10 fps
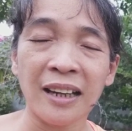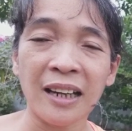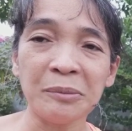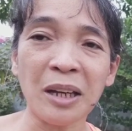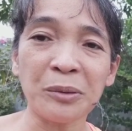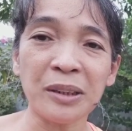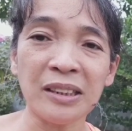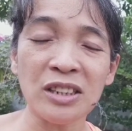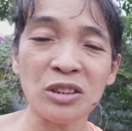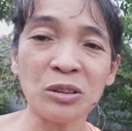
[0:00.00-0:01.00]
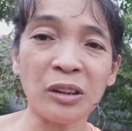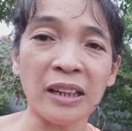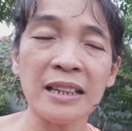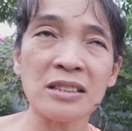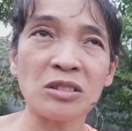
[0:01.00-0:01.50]
I'm not really sure.
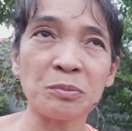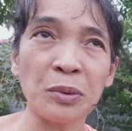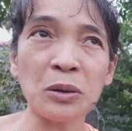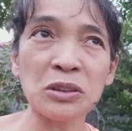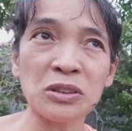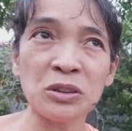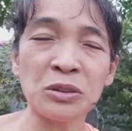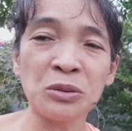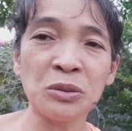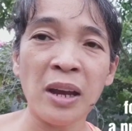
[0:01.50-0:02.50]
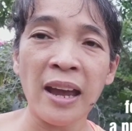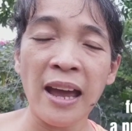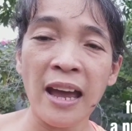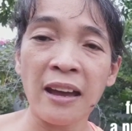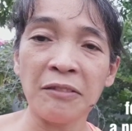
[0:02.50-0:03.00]
It's supposed to
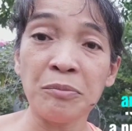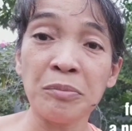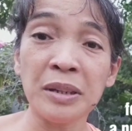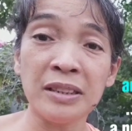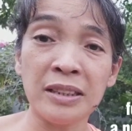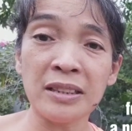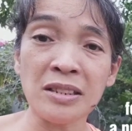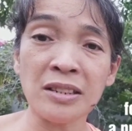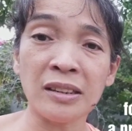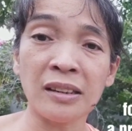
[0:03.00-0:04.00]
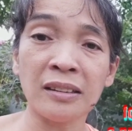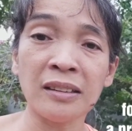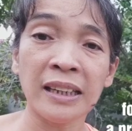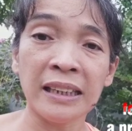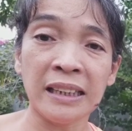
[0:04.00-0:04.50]
have
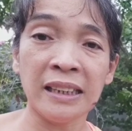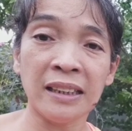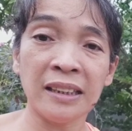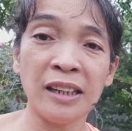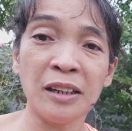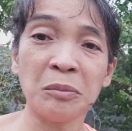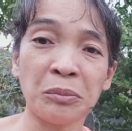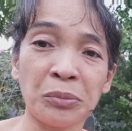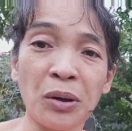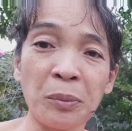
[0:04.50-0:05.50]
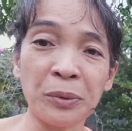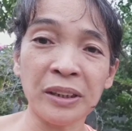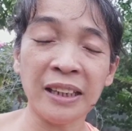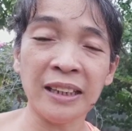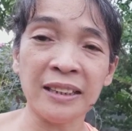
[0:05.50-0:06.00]
medicinal healing
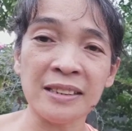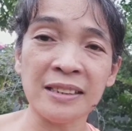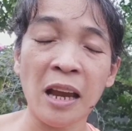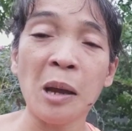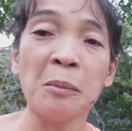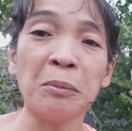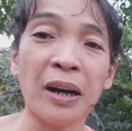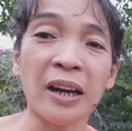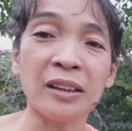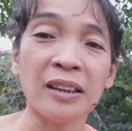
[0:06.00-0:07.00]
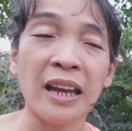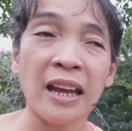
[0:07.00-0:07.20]
properties, but